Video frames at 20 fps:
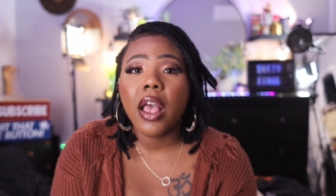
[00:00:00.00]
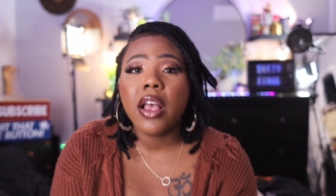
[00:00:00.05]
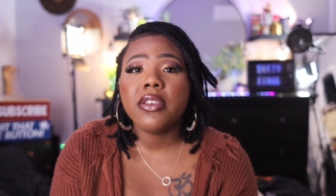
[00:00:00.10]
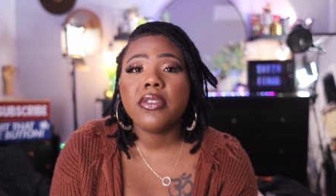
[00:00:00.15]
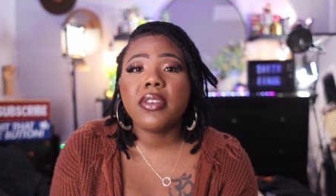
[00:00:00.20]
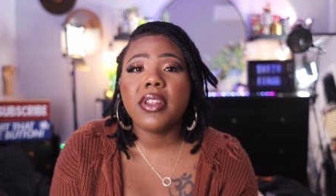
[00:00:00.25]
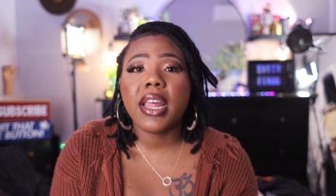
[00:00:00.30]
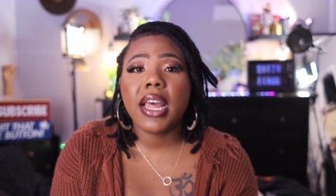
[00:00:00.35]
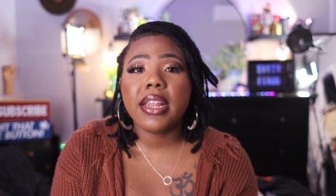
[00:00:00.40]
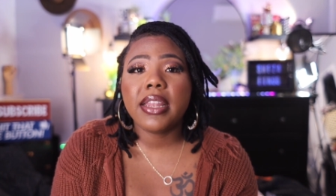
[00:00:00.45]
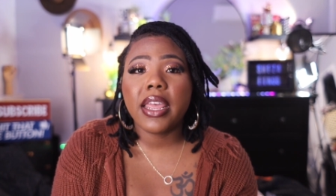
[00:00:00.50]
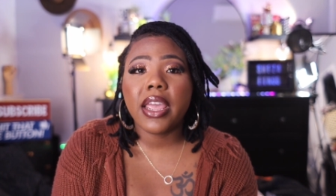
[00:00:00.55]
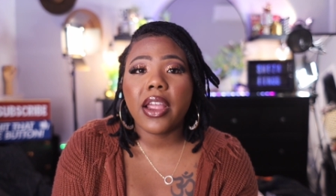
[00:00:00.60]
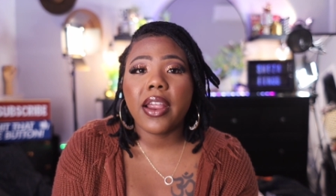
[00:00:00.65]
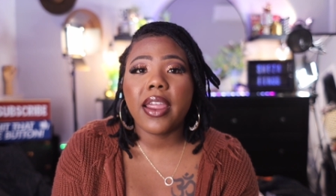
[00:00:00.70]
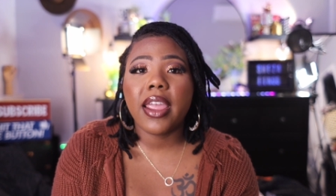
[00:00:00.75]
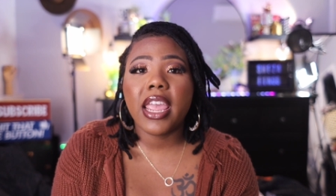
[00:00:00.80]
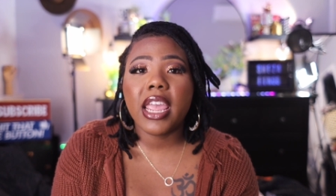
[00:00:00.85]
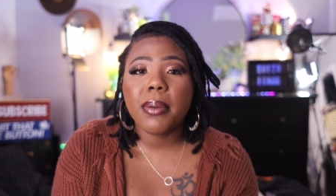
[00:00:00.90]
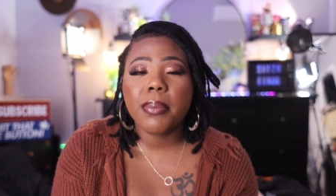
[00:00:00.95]
so that they
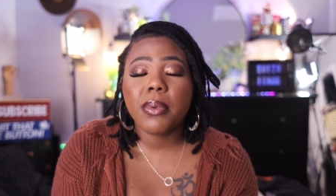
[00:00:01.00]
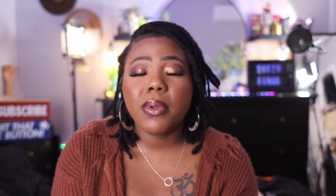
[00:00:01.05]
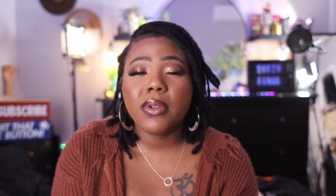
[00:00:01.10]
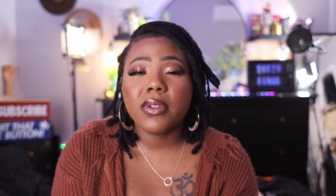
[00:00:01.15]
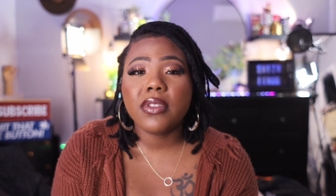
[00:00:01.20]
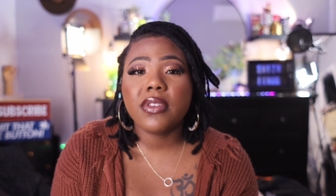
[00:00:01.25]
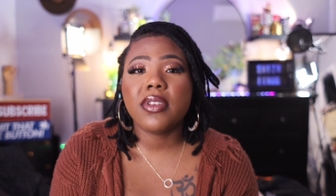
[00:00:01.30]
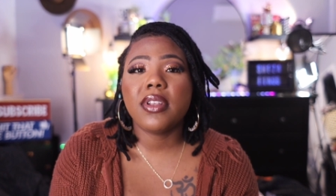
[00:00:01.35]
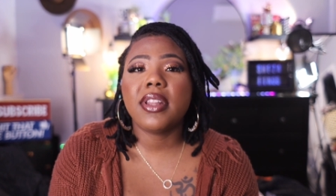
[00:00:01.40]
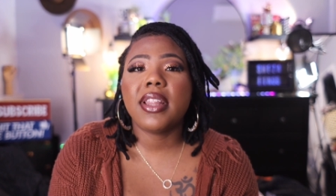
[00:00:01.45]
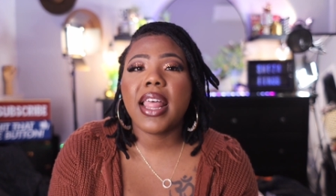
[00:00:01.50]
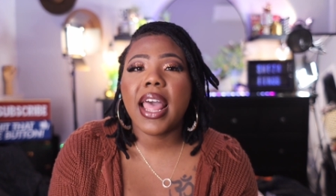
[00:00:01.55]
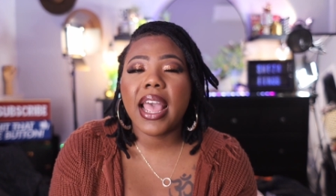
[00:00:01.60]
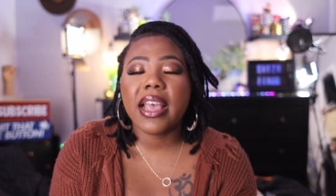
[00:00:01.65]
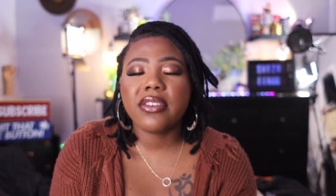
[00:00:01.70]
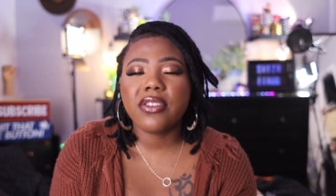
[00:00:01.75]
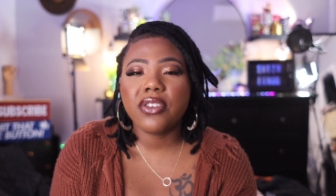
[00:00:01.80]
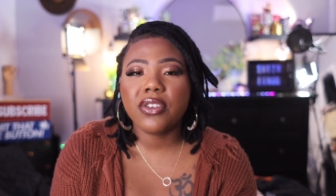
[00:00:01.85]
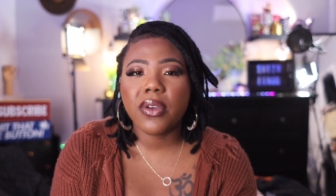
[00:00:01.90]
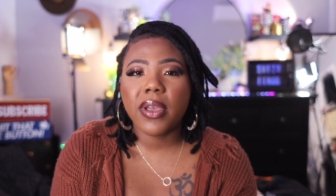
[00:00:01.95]
are able to
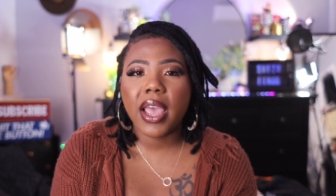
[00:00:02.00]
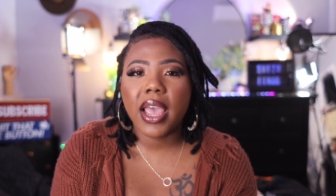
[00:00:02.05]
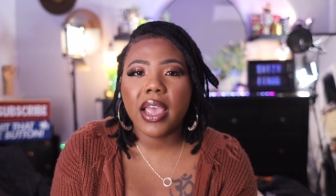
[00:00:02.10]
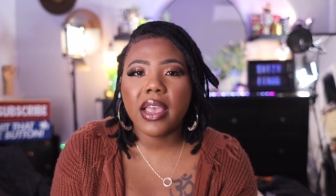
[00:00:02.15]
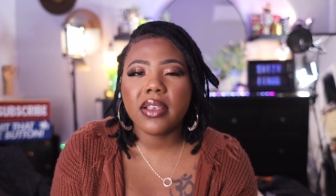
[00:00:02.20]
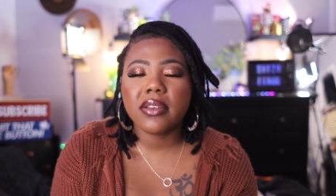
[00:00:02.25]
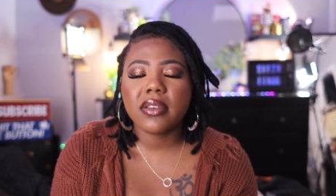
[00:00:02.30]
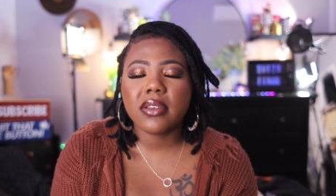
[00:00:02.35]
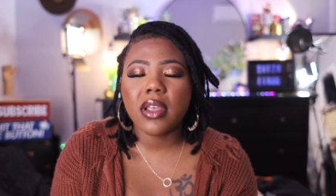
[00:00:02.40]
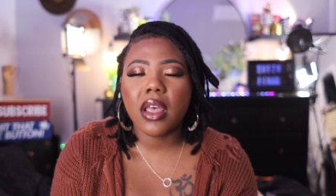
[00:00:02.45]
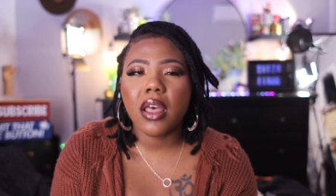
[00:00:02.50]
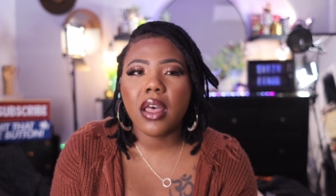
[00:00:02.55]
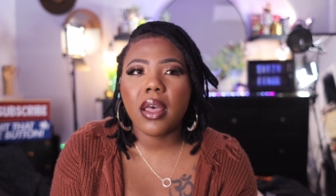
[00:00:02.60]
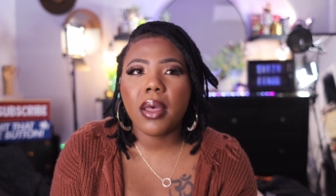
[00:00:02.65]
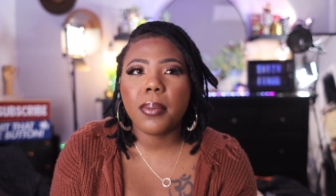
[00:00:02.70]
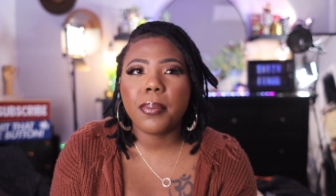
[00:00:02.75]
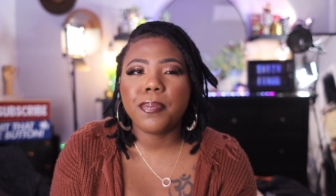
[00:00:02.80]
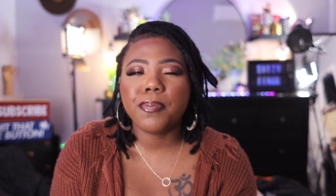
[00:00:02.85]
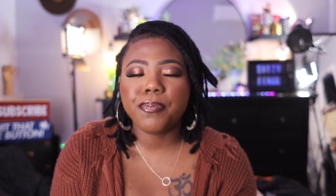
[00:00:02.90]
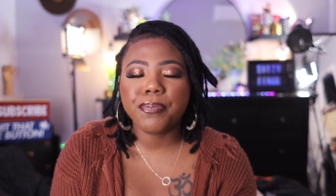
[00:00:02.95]
last, you guys.
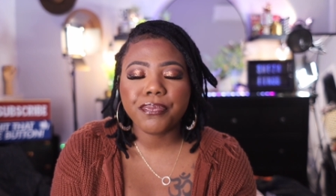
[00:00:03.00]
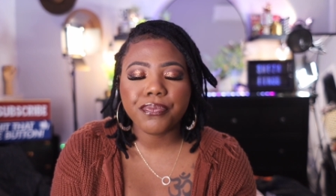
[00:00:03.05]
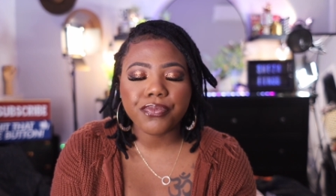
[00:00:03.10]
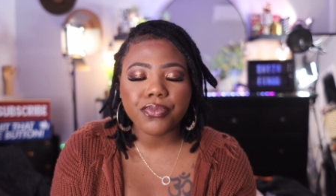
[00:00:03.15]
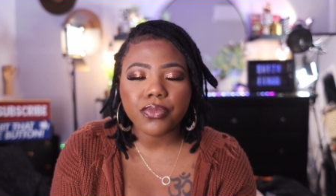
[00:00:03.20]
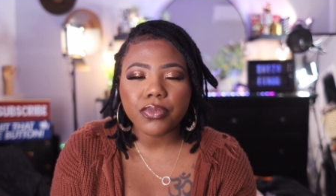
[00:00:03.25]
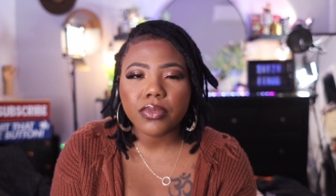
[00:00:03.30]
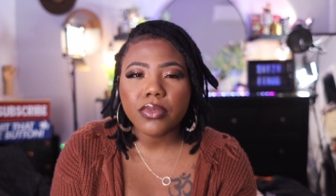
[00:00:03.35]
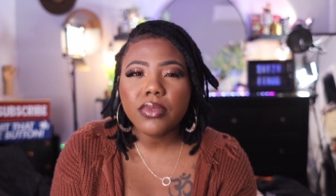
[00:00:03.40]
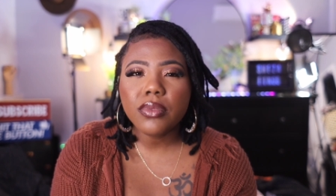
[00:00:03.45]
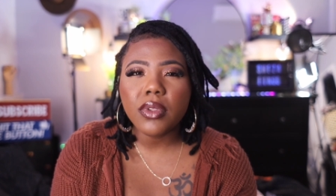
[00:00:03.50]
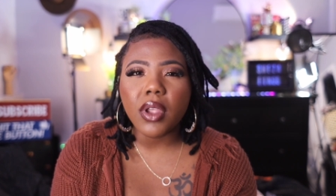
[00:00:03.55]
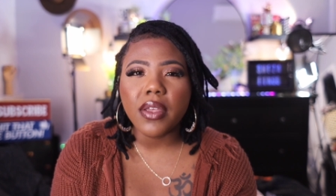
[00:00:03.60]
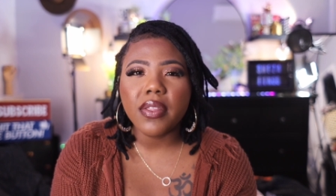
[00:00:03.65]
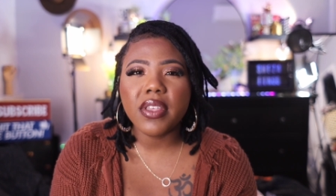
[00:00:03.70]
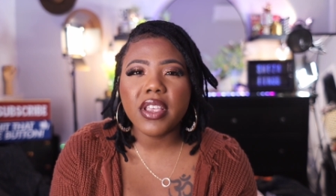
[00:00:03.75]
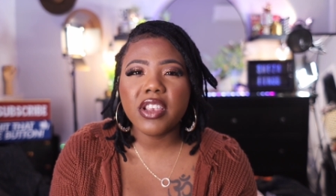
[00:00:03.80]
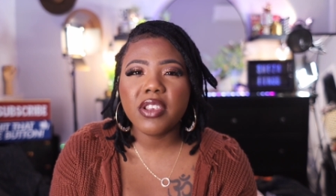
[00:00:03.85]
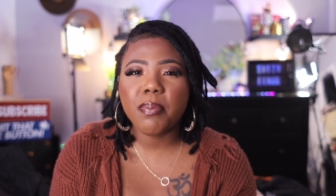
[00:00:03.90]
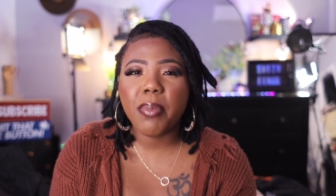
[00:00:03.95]

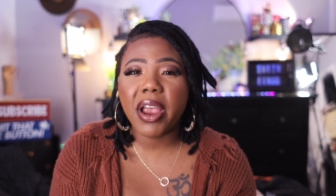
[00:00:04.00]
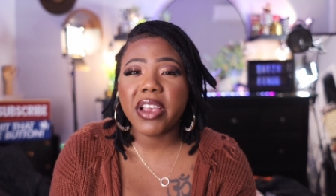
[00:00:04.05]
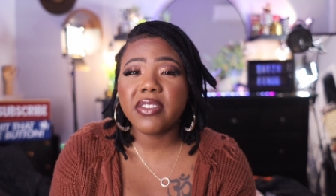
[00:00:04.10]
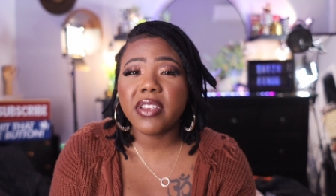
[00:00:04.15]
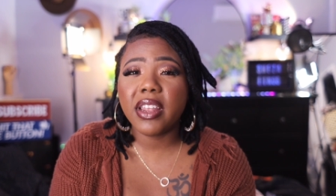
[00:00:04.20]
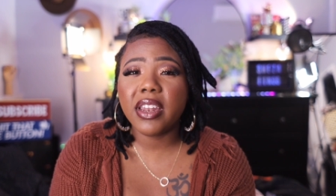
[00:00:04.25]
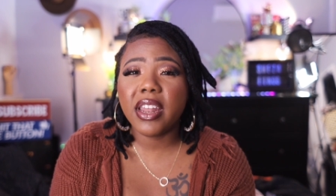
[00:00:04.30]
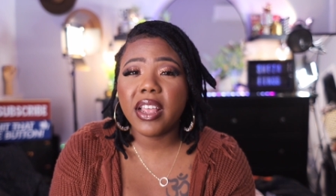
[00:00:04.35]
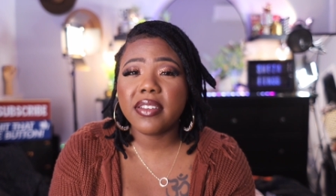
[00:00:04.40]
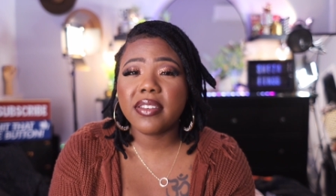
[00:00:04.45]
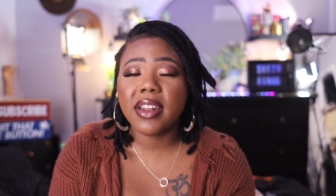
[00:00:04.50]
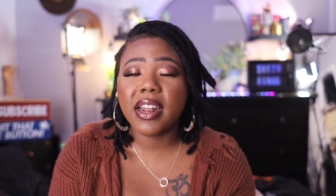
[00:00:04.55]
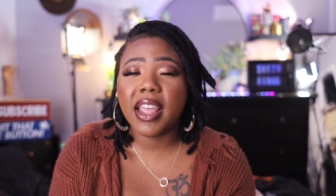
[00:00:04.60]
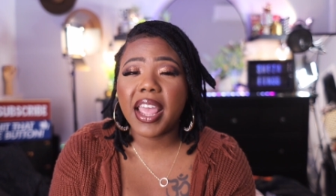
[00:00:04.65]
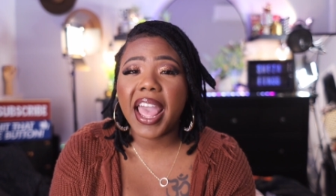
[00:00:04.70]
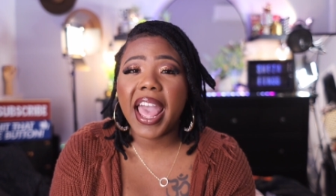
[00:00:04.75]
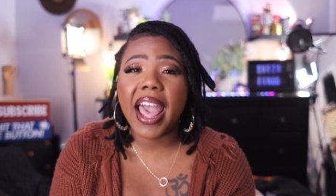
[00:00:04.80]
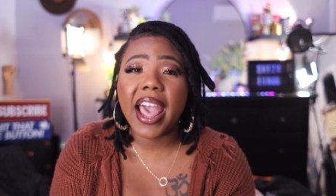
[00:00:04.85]
These press-on nails that I've